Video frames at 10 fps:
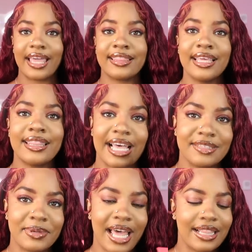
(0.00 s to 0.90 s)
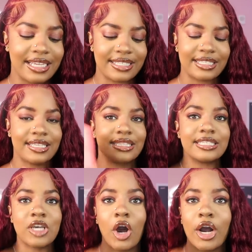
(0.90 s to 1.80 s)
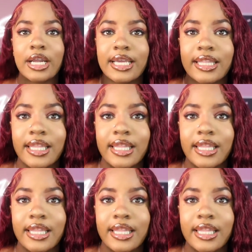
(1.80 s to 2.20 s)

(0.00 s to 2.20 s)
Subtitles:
And then last but not least, they sent this card in